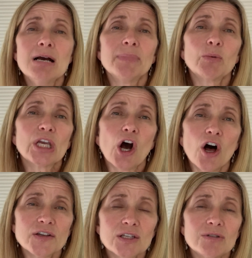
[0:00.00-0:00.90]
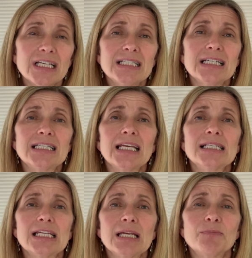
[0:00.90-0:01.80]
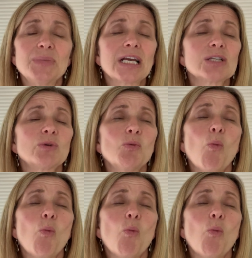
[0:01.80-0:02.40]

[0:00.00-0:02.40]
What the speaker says: but we also need to dig deep because we